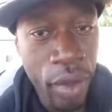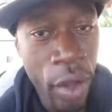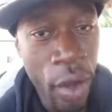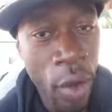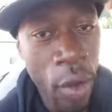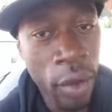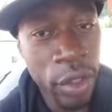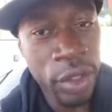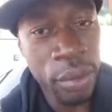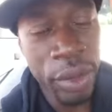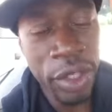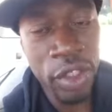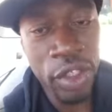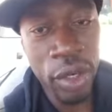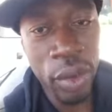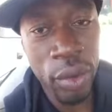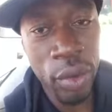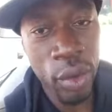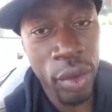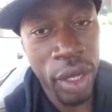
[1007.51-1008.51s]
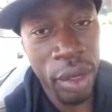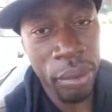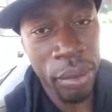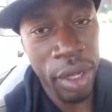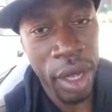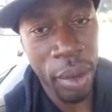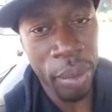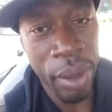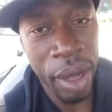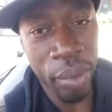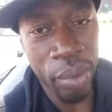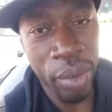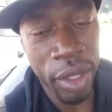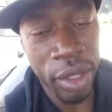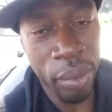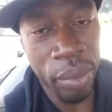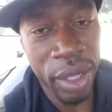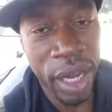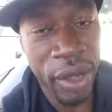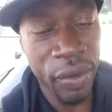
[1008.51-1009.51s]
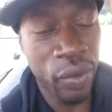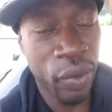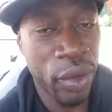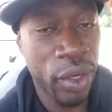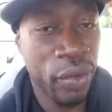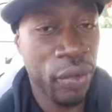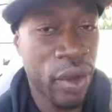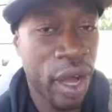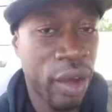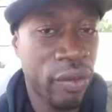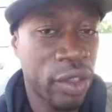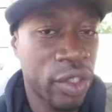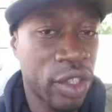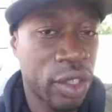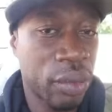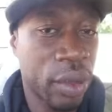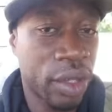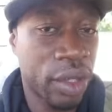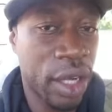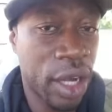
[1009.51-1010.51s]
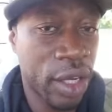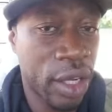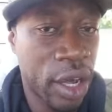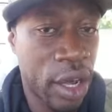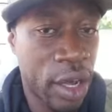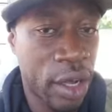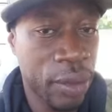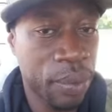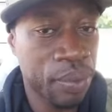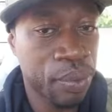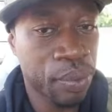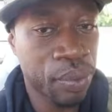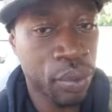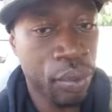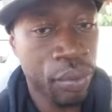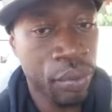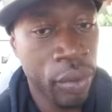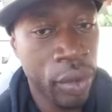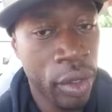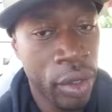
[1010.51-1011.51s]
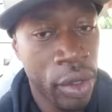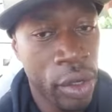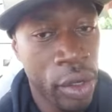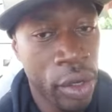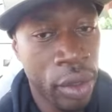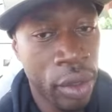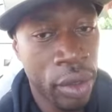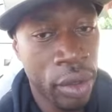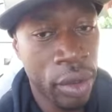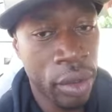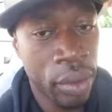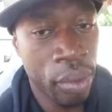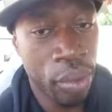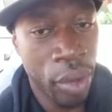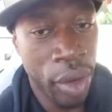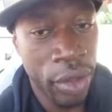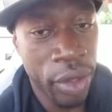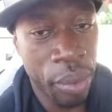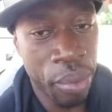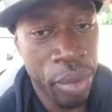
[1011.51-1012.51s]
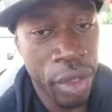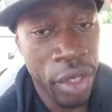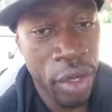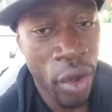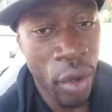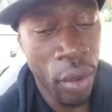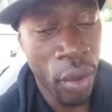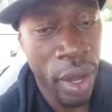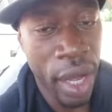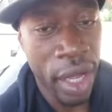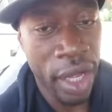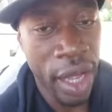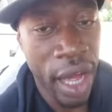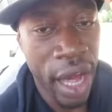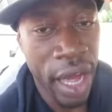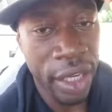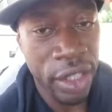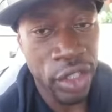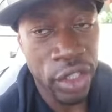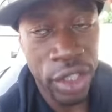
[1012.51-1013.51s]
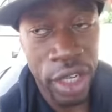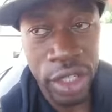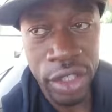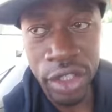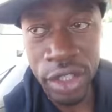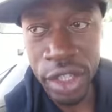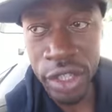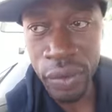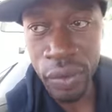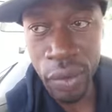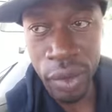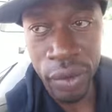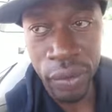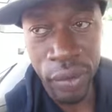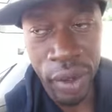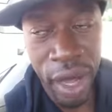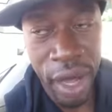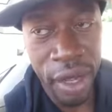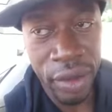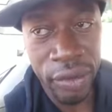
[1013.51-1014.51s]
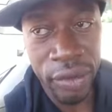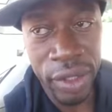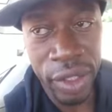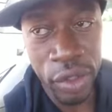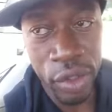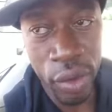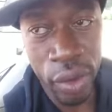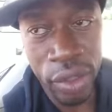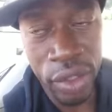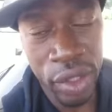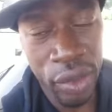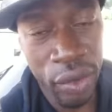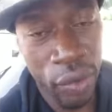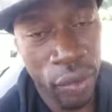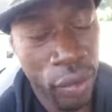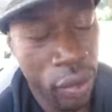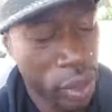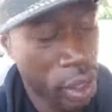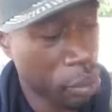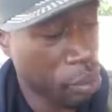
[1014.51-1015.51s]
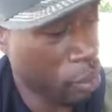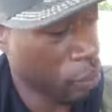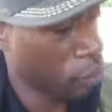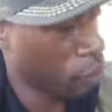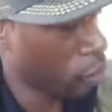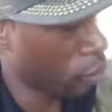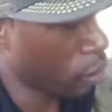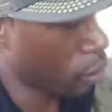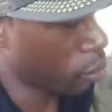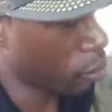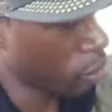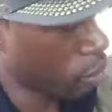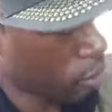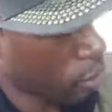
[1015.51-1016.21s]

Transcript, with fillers: Always make sure when you hit me up at brotherpolight45@gmail.com. Brother POLIGHT45, that you always leave your full name and your phone number